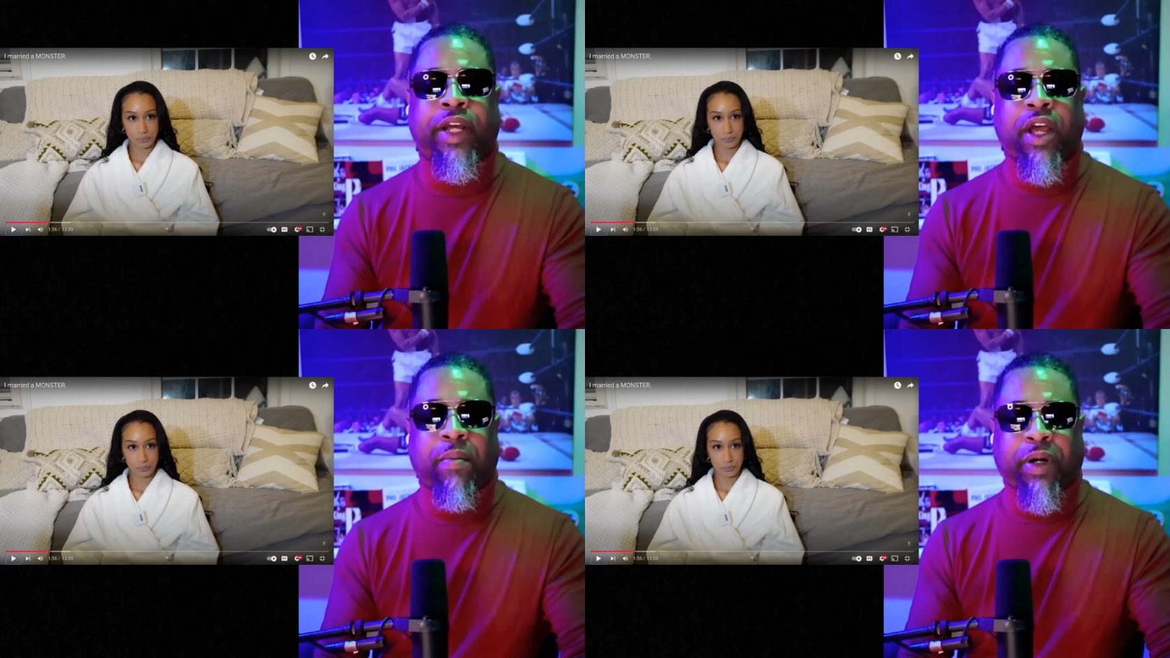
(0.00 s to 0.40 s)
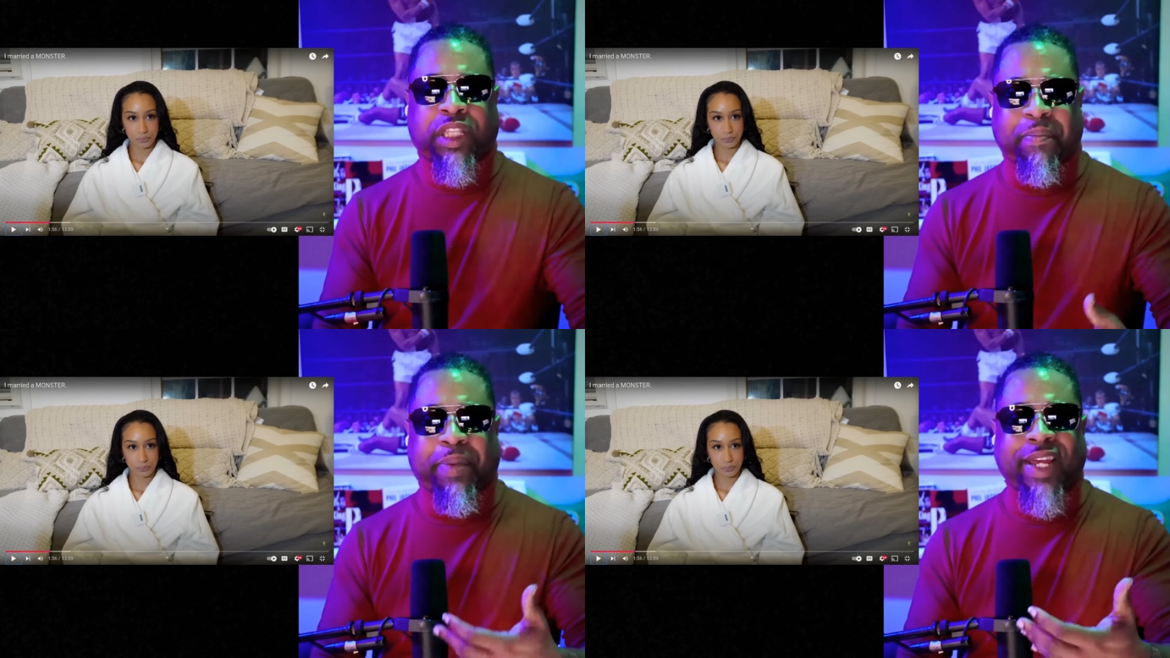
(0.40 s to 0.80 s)
Speaker 1: but the
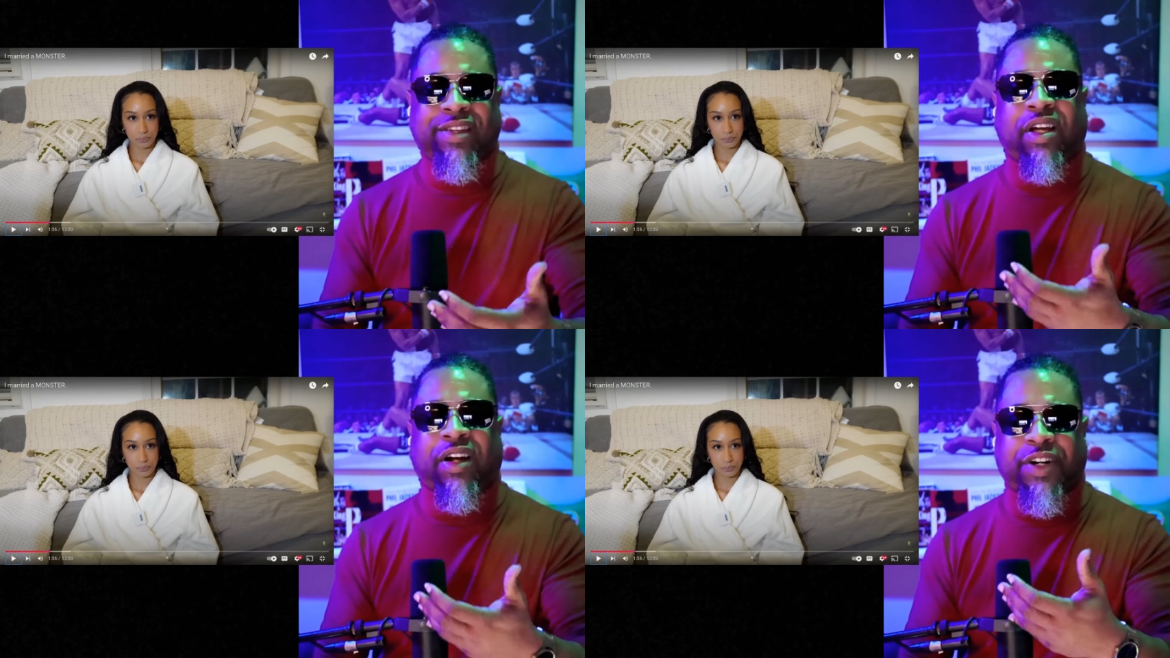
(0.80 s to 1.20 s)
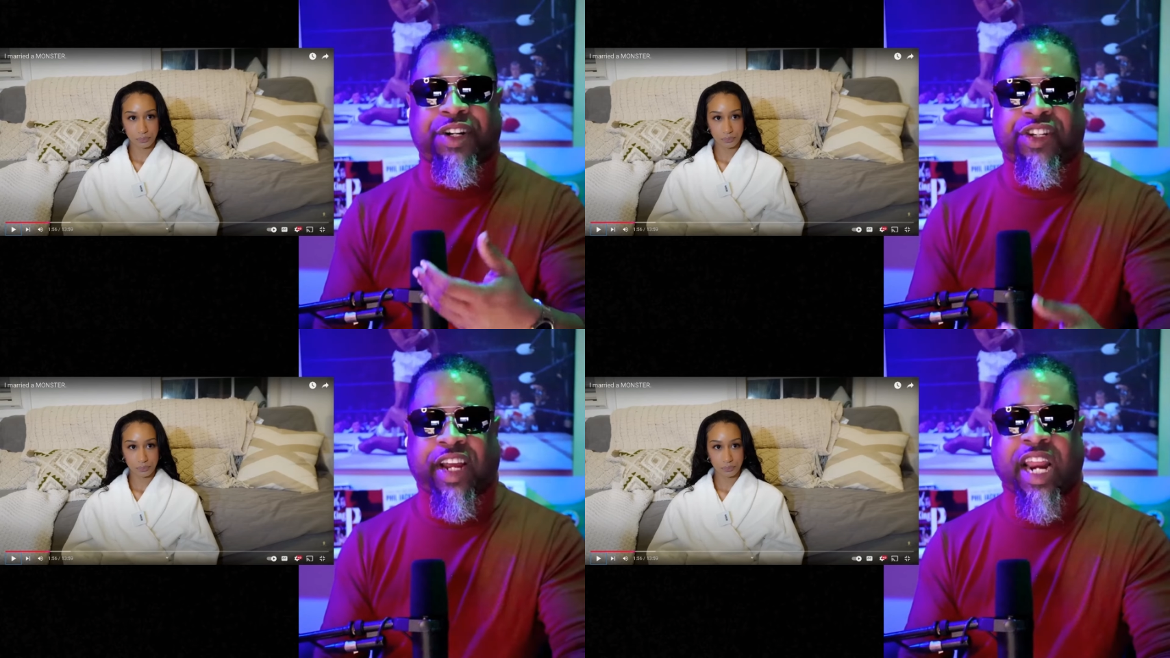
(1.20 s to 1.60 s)
basis of her
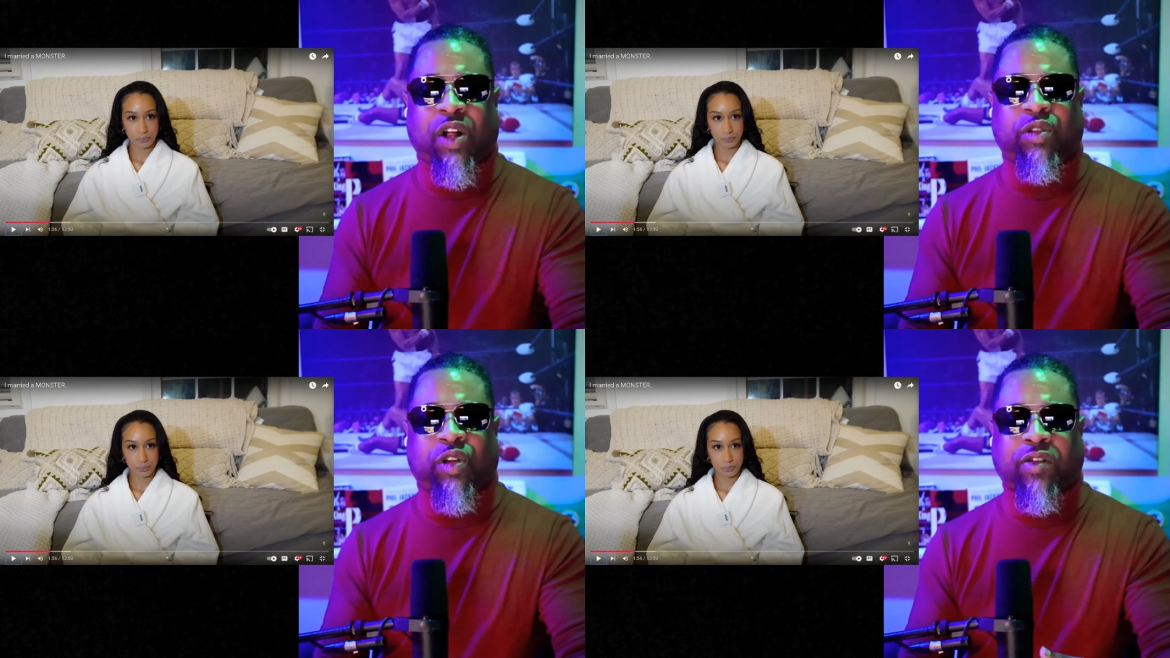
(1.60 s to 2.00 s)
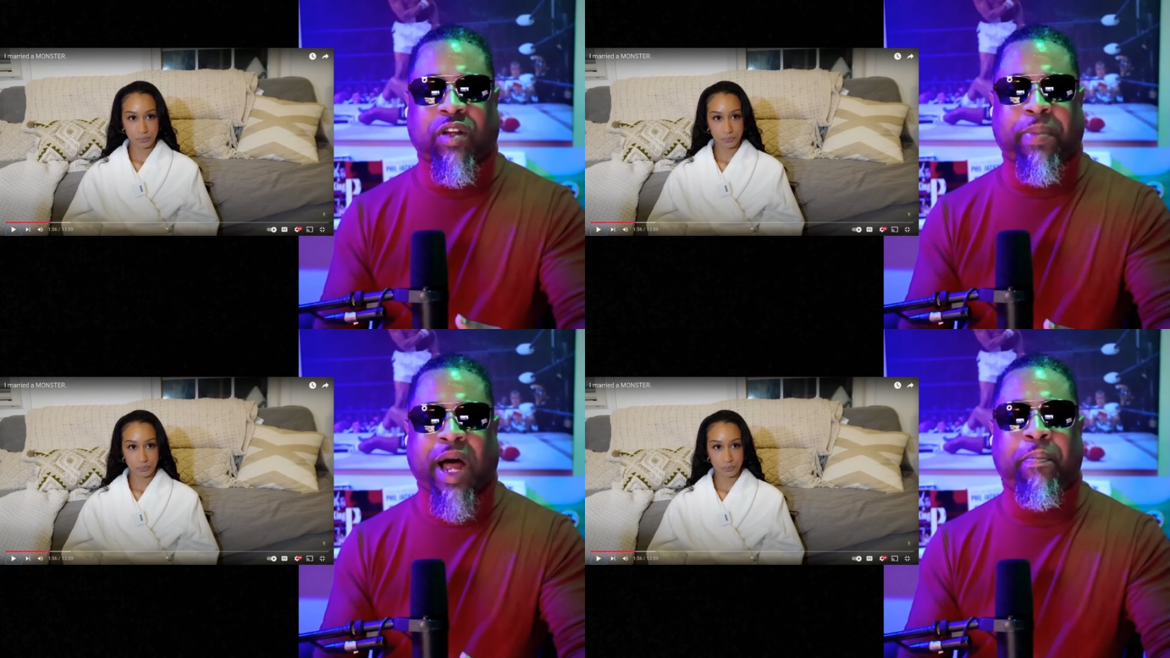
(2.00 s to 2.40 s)
channel talks about